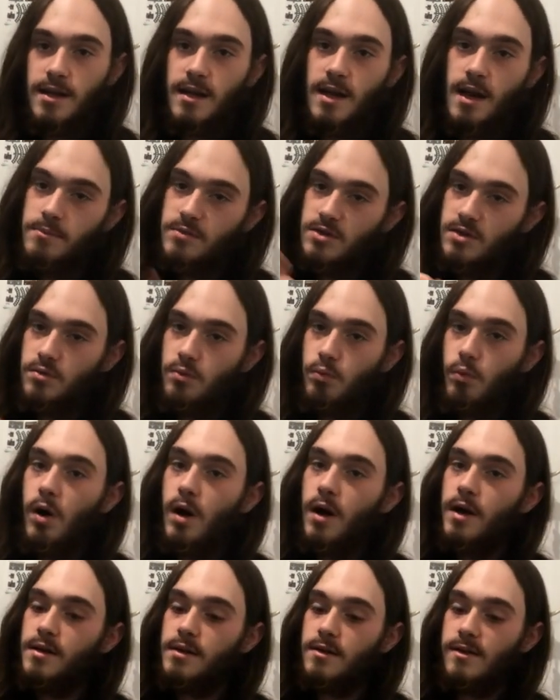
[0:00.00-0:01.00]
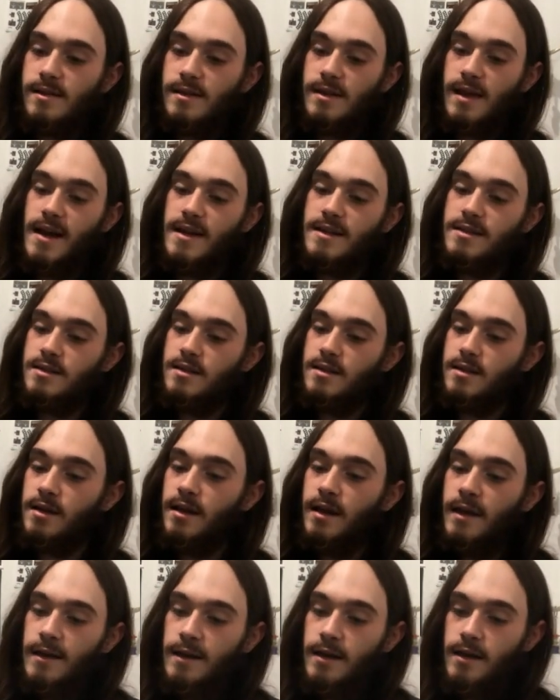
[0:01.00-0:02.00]
It comes with one
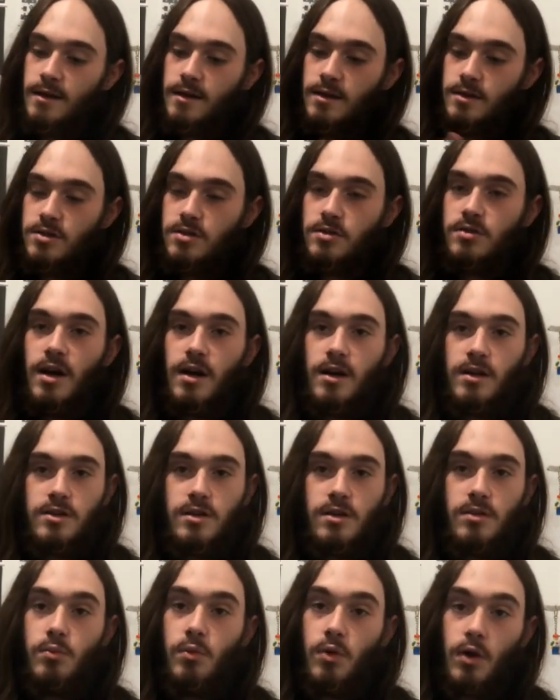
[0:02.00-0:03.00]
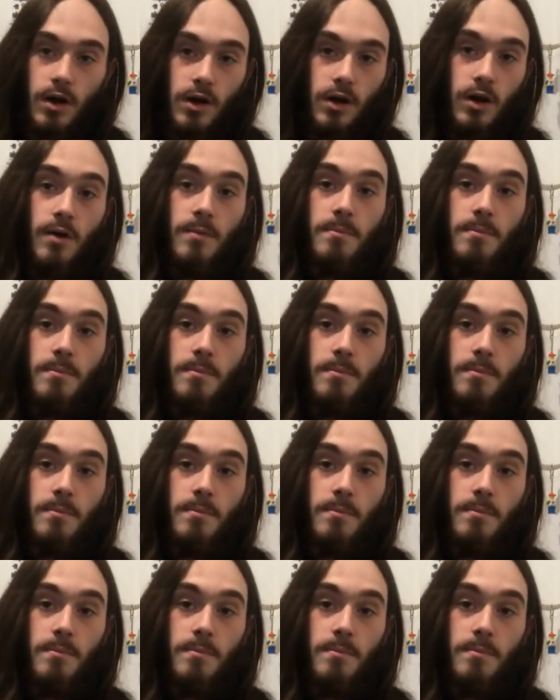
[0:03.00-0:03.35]
classic construction worker